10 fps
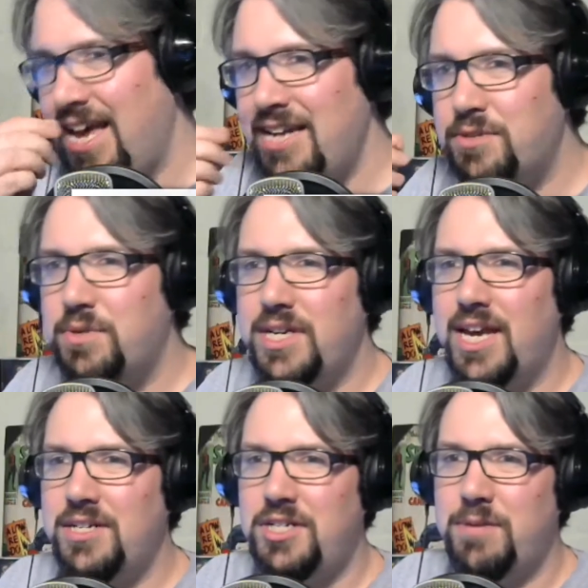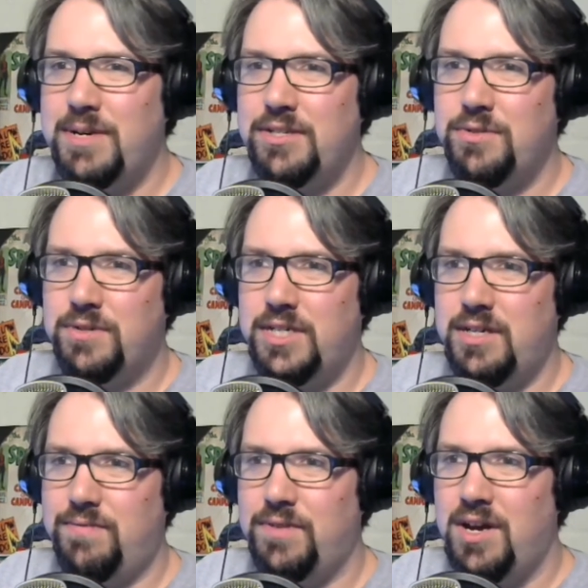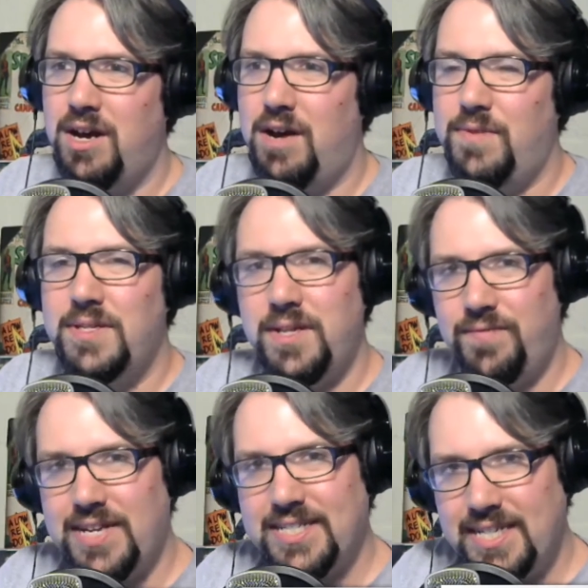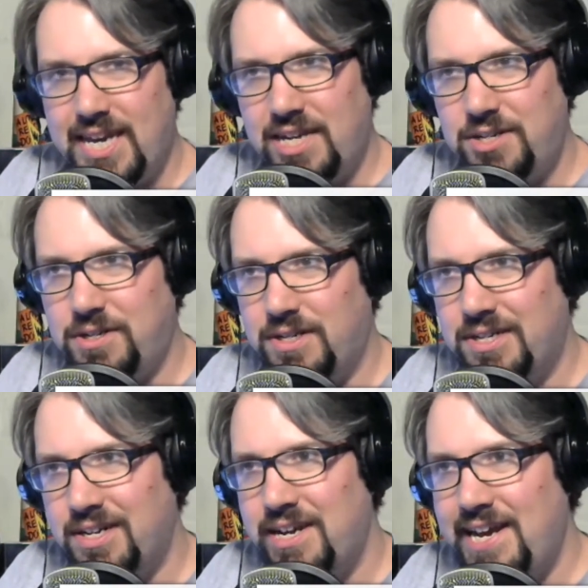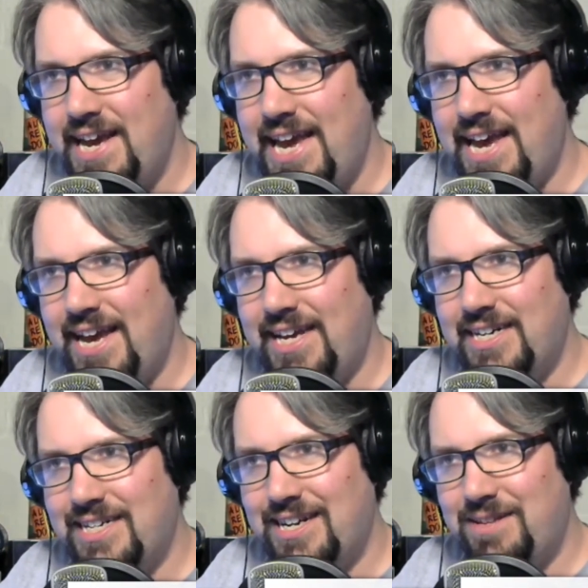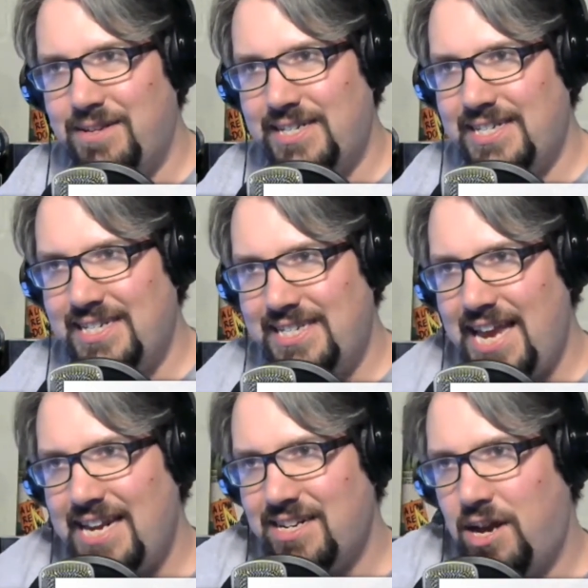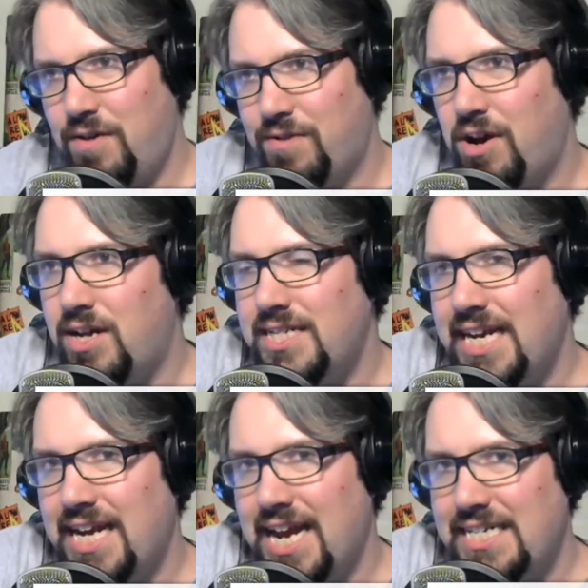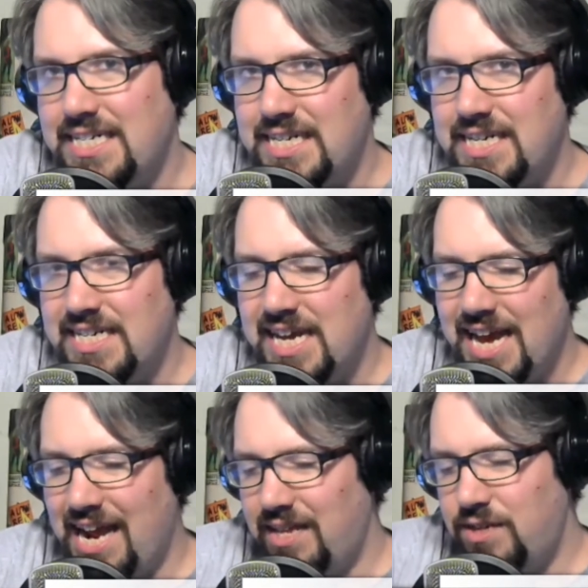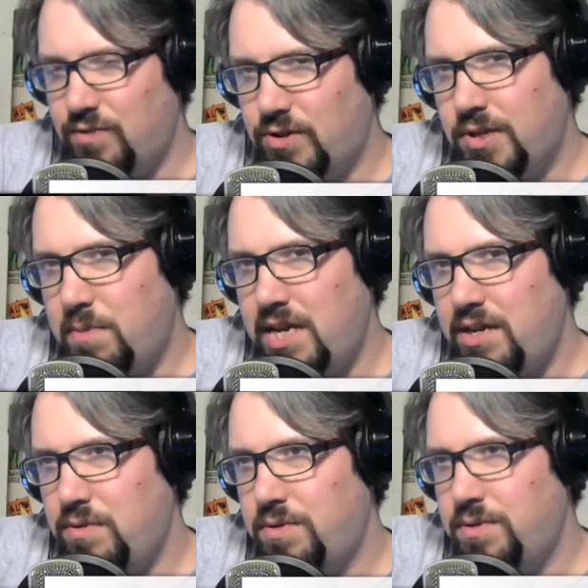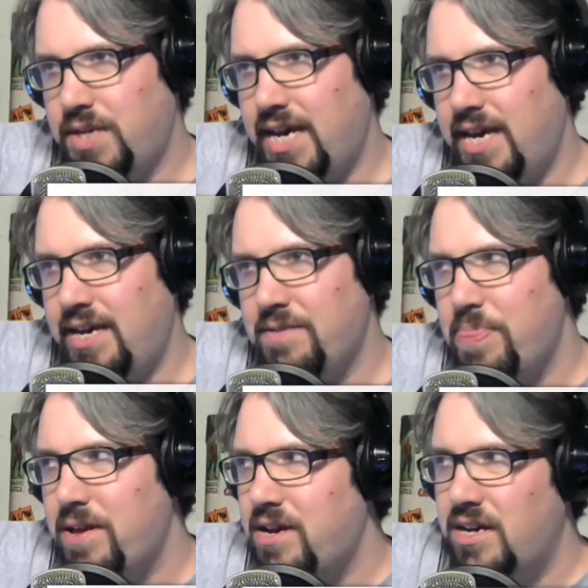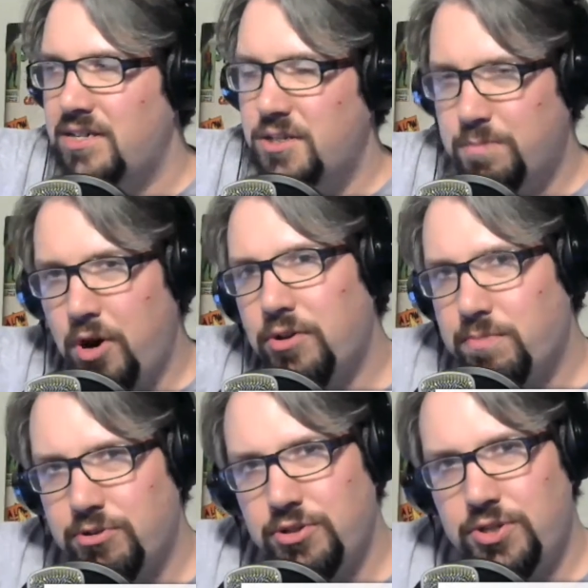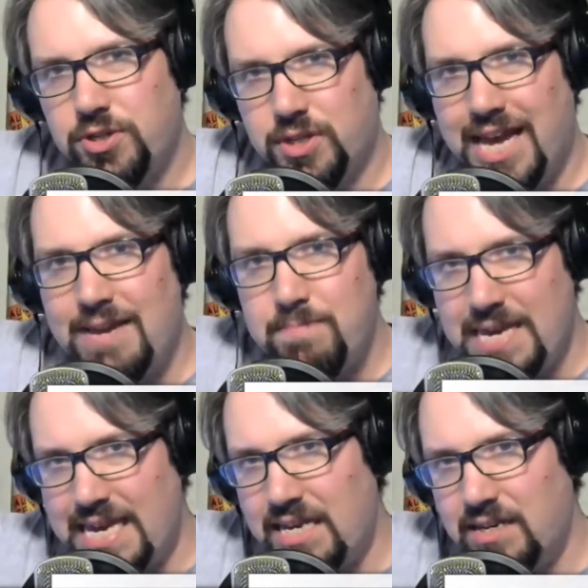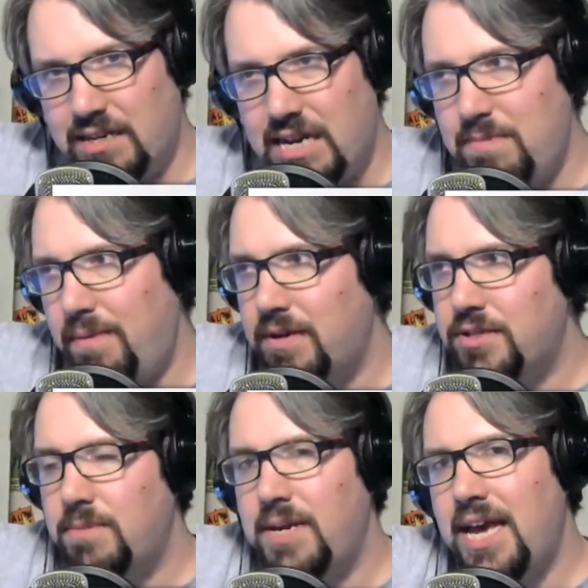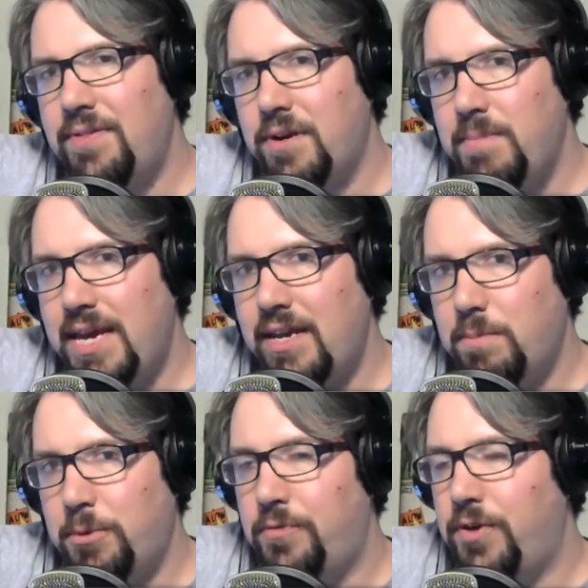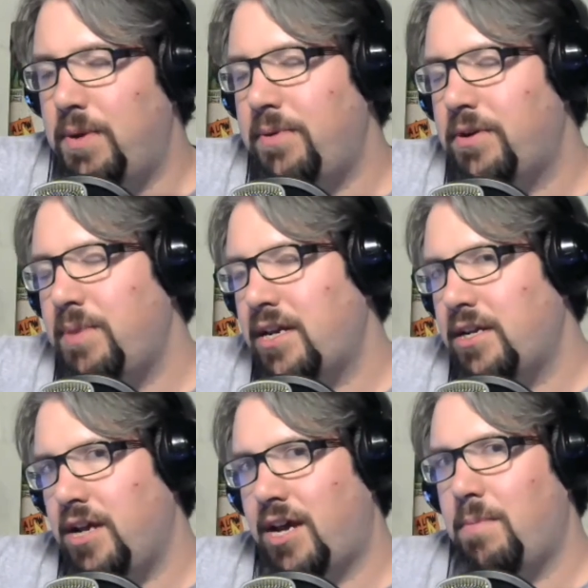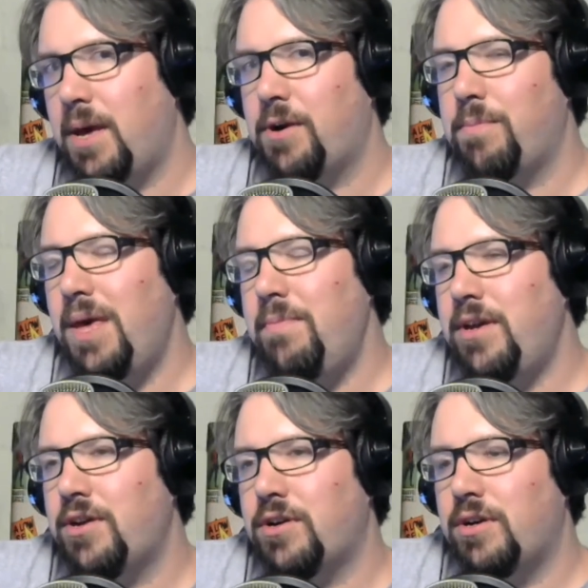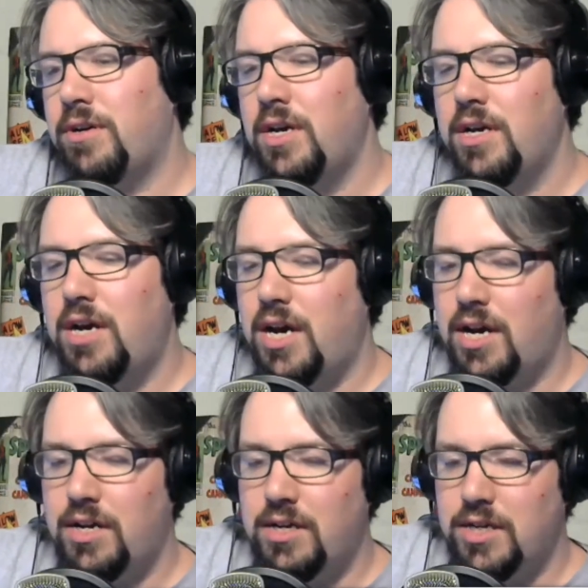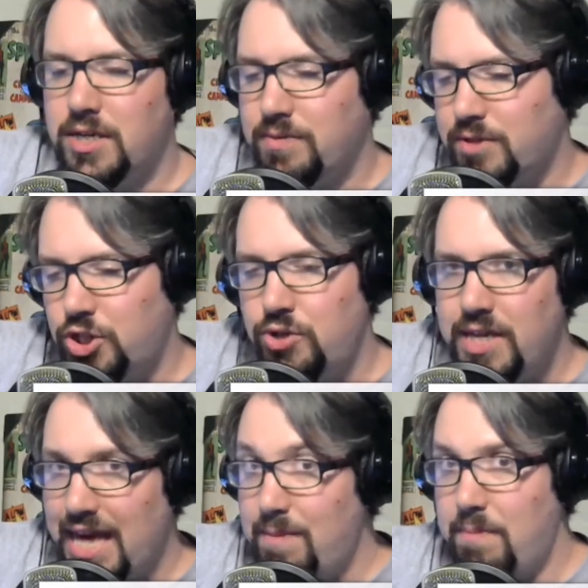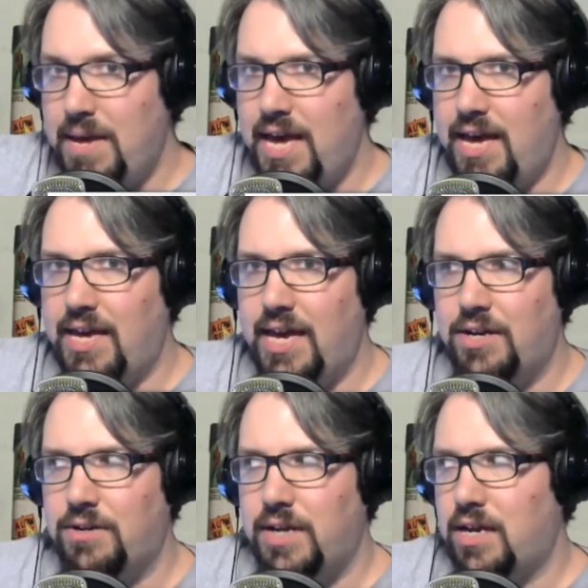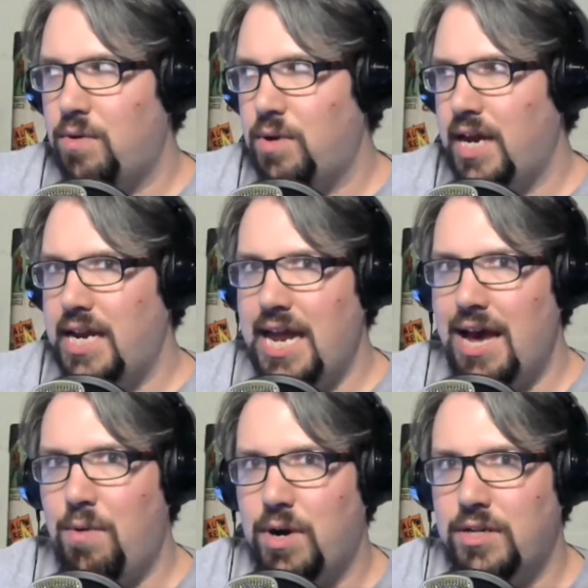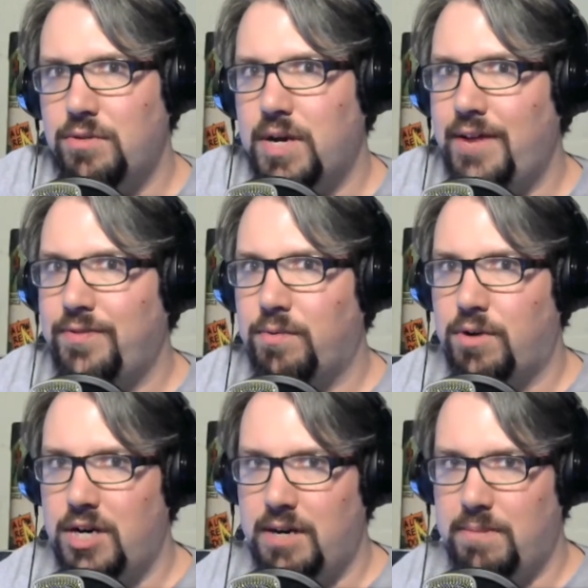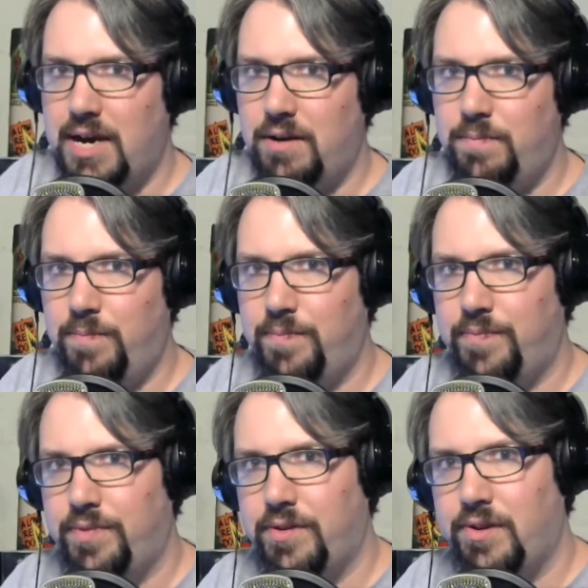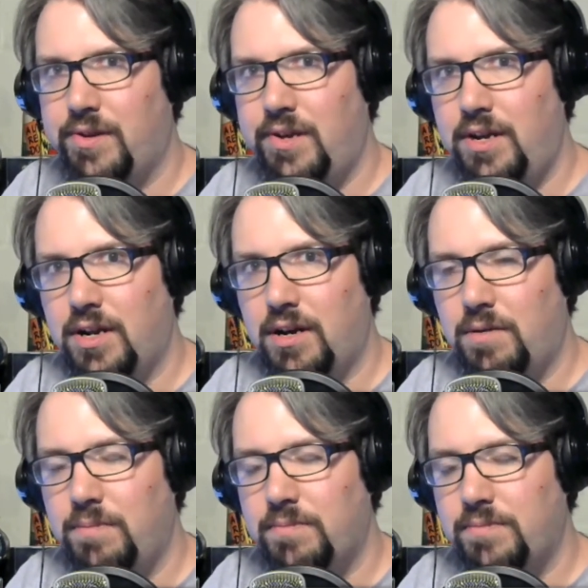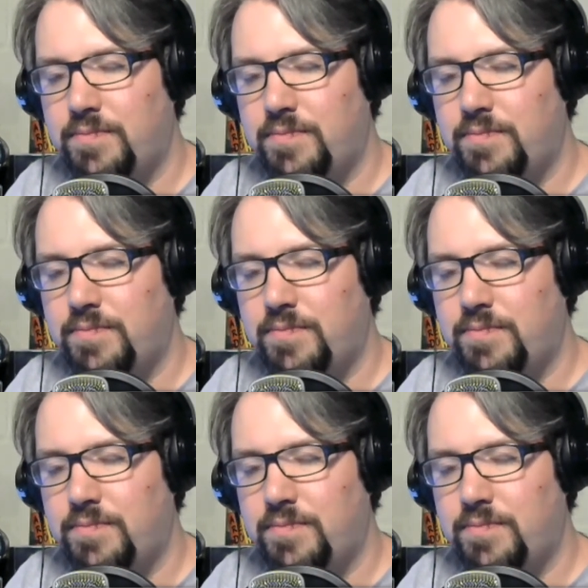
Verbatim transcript: And I just want to kind of share my story of this investigation and the state of Content ID, at for somebody who's a smaller producer like me. And maybe you're somebody out there making a movie. Maybe you're making a documentary. Maybe you're shooting MMA, and you're like, okay, now what do I have to worry about? You know?